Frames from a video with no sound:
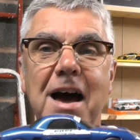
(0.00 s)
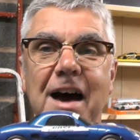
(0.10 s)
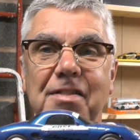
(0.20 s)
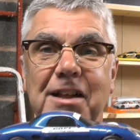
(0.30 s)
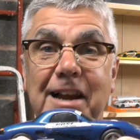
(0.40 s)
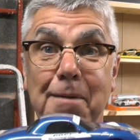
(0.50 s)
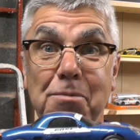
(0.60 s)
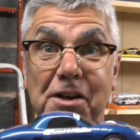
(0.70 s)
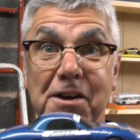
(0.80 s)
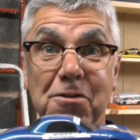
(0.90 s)
at the
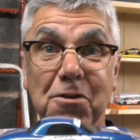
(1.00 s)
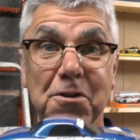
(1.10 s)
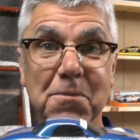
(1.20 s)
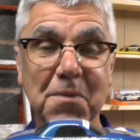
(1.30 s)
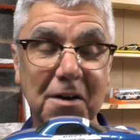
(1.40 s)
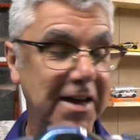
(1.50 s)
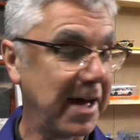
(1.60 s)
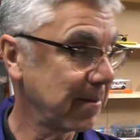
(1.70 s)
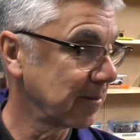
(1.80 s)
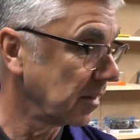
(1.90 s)
lap record. Okay,